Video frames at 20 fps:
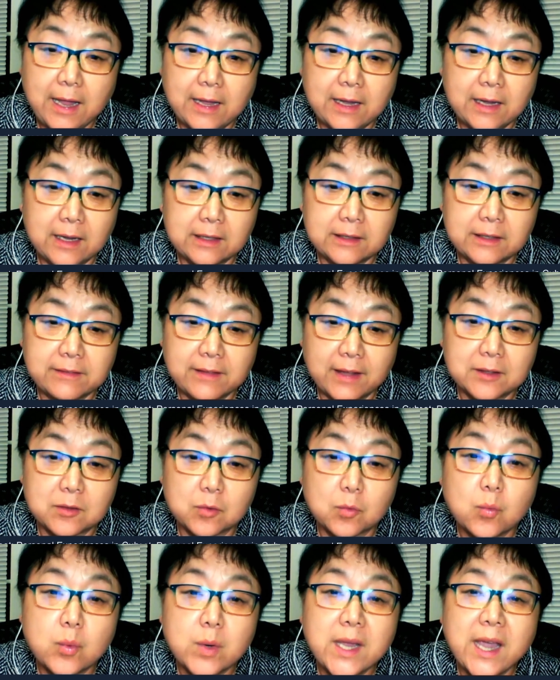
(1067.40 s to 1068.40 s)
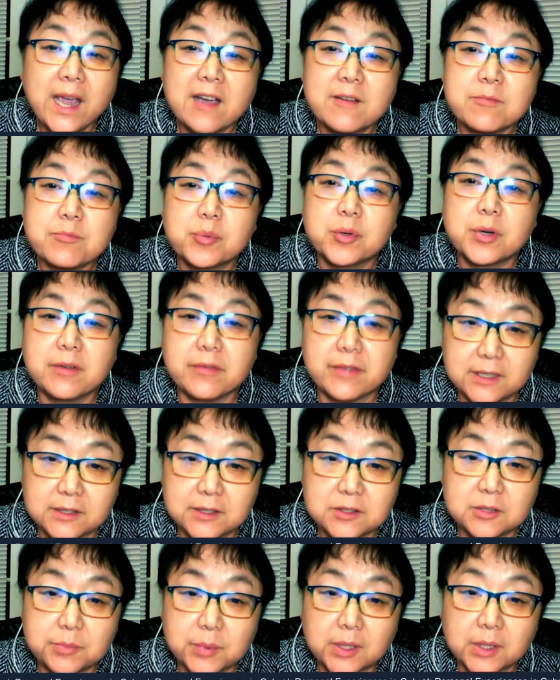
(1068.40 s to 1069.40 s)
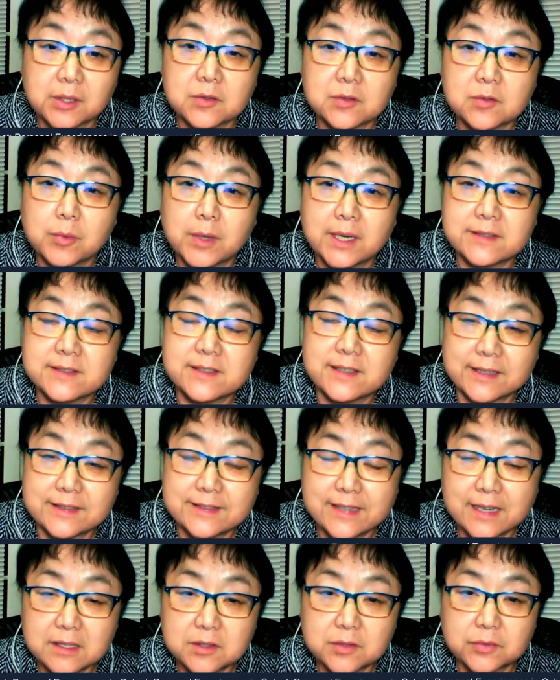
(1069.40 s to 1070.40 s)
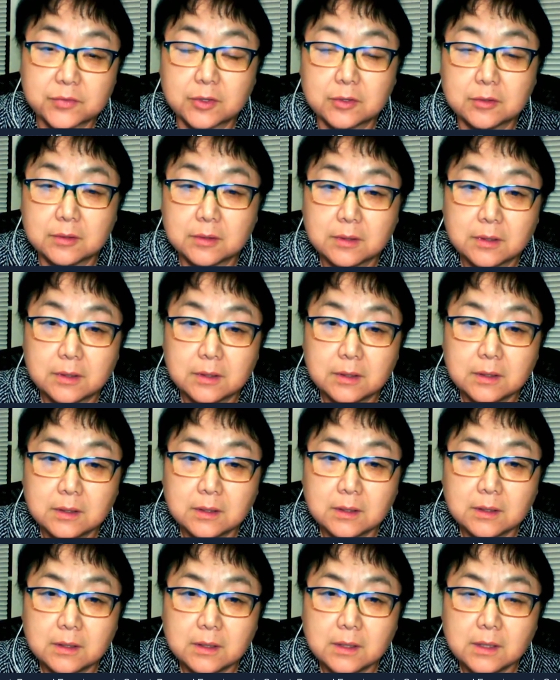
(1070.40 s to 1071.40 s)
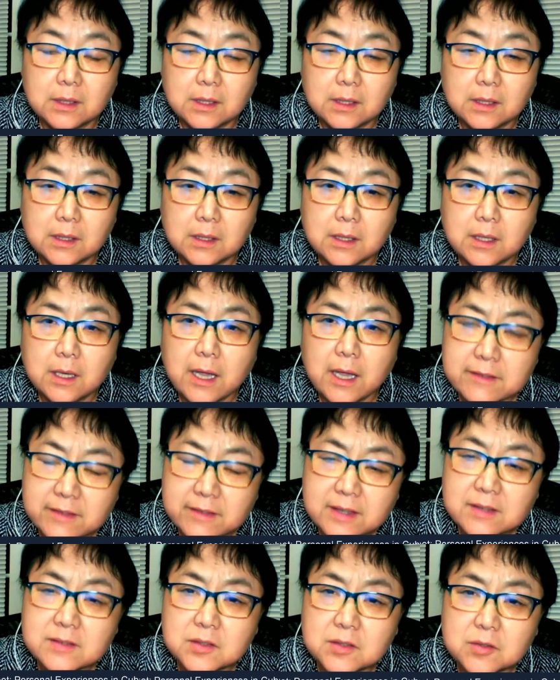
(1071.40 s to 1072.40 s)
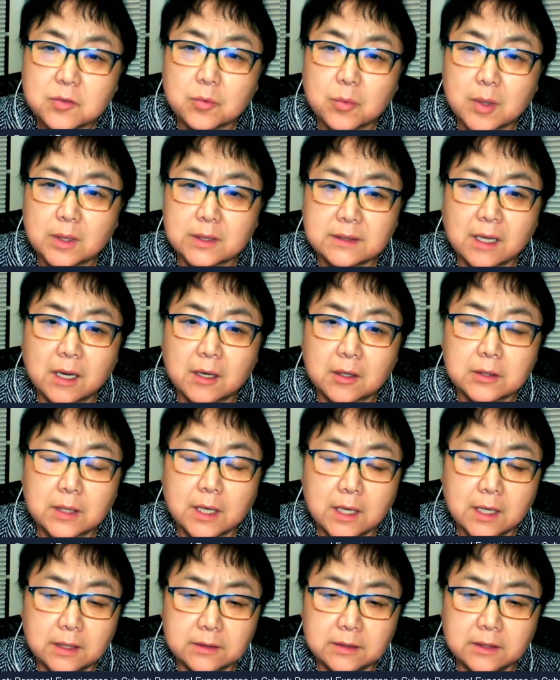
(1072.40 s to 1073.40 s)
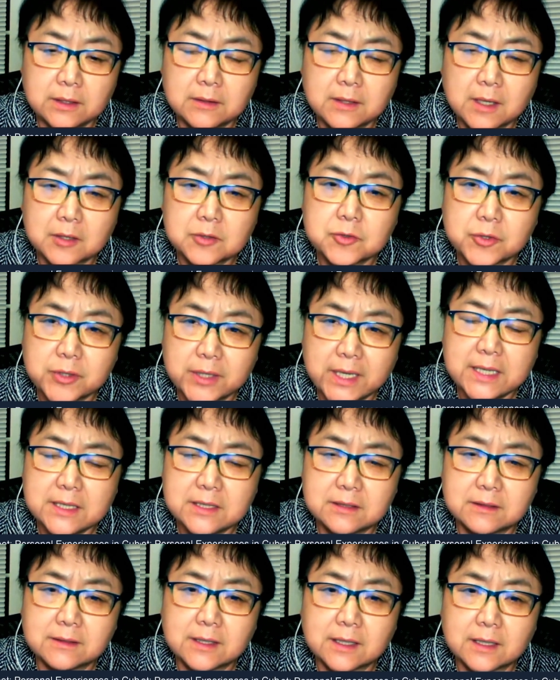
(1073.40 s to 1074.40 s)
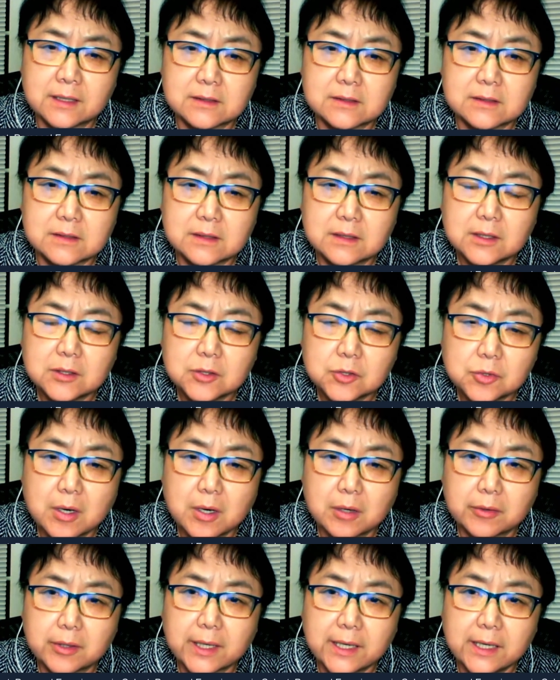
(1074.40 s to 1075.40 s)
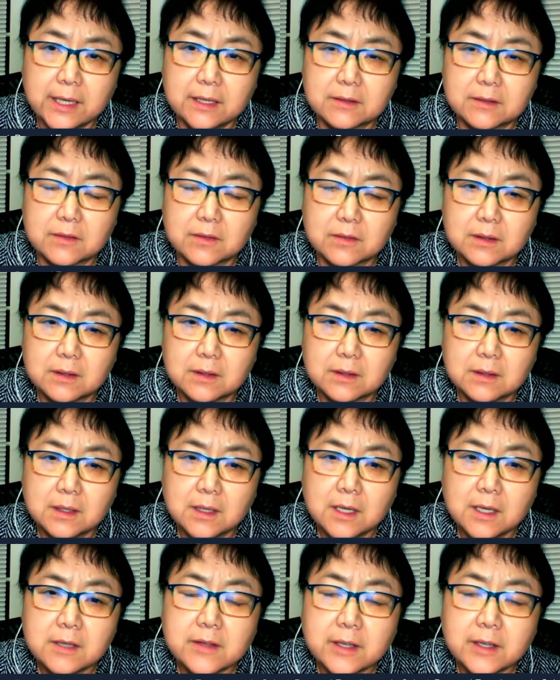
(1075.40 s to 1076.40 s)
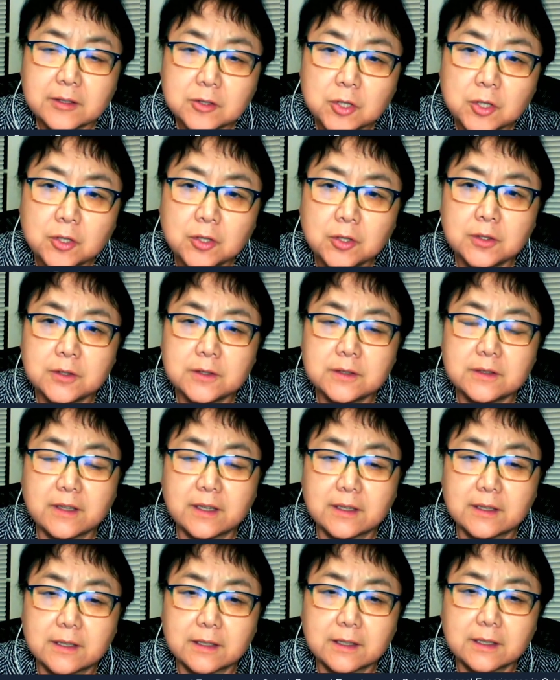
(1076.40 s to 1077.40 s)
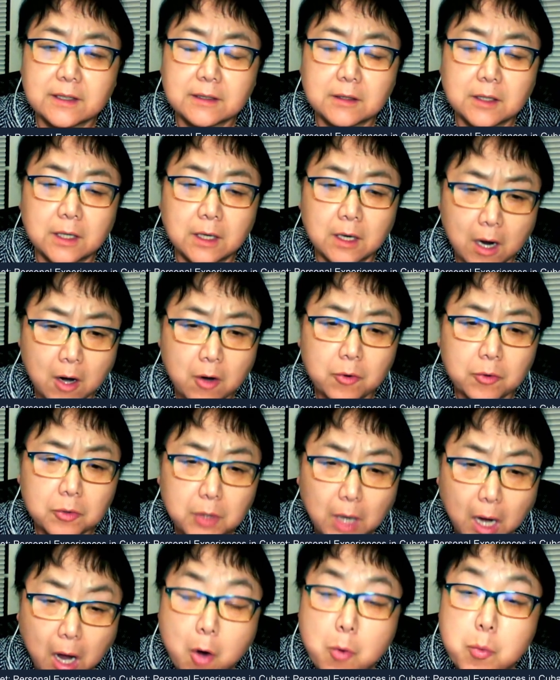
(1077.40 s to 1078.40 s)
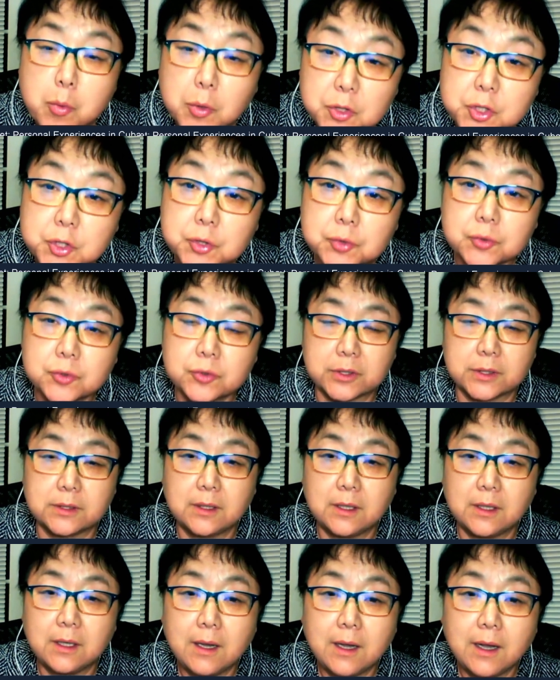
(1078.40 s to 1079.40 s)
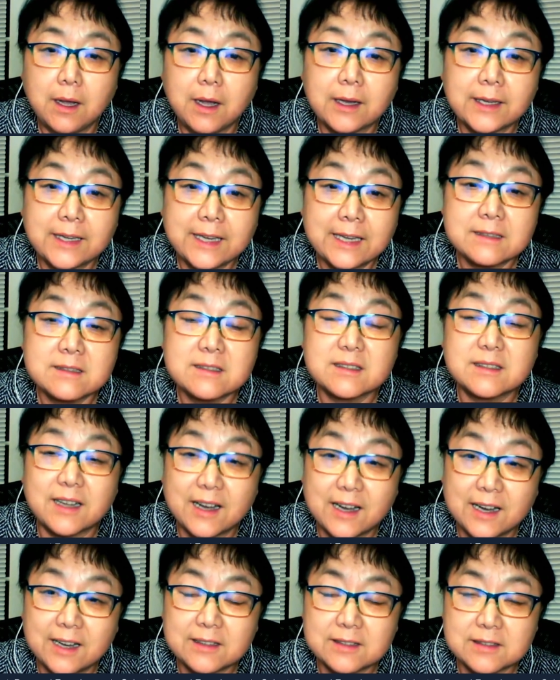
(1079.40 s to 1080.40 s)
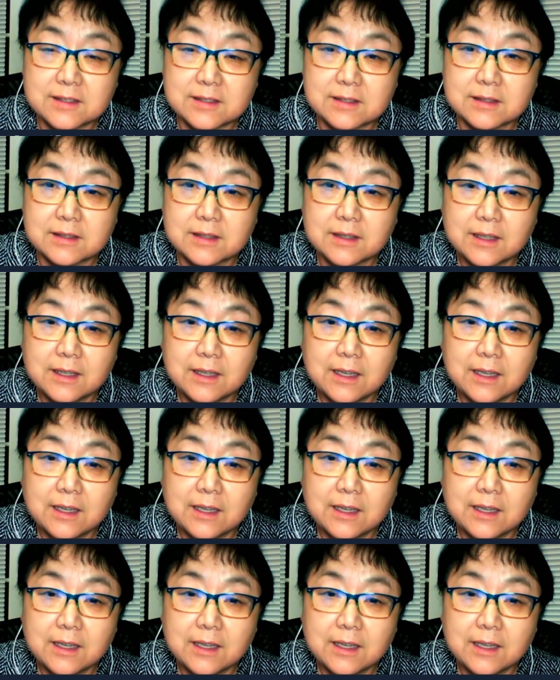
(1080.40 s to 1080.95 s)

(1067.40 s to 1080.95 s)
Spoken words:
and that we have privilege because we are successful. And this is what indoctrination does to our kids. They turn our children against us